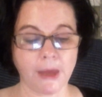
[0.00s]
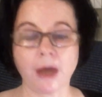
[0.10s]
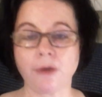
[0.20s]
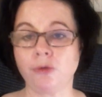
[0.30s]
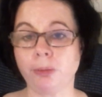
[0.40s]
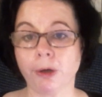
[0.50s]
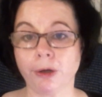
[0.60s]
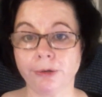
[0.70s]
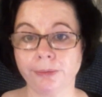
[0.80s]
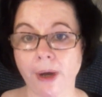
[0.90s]
And
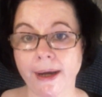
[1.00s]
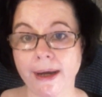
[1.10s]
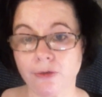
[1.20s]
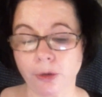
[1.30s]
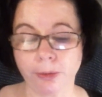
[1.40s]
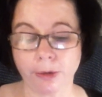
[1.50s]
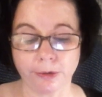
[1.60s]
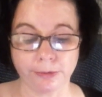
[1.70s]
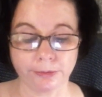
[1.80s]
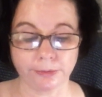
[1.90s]
RuPaul. I need
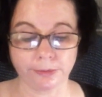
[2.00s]
RuPaul.